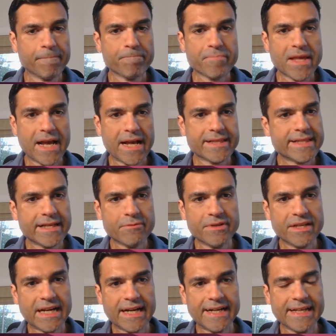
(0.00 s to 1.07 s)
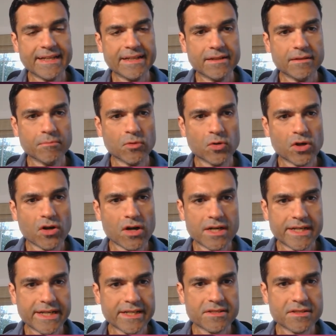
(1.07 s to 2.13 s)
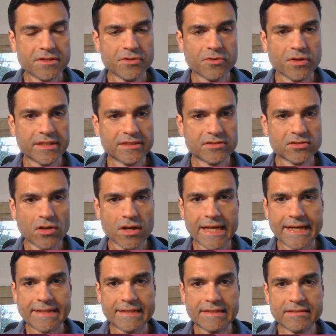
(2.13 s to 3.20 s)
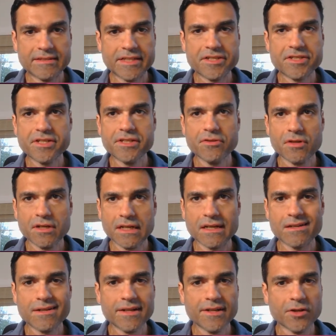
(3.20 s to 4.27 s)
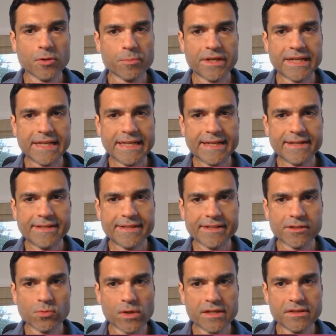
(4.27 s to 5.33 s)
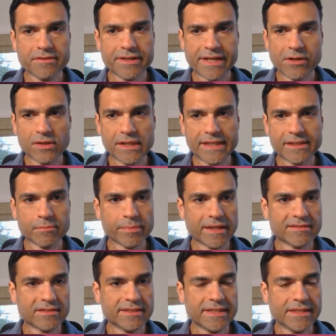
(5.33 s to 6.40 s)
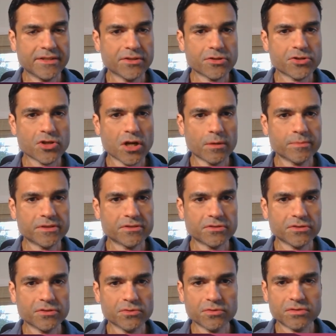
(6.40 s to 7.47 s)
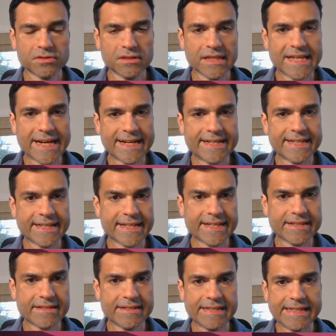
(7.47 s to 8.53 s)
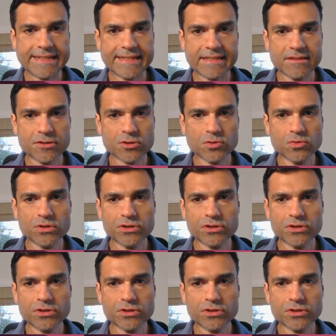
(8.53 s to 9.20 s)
And then we are adding more context. You are a SOC analyst agent. You are currently operating at tier 1 read-only capacity. Your job is to use the get ticket details tool.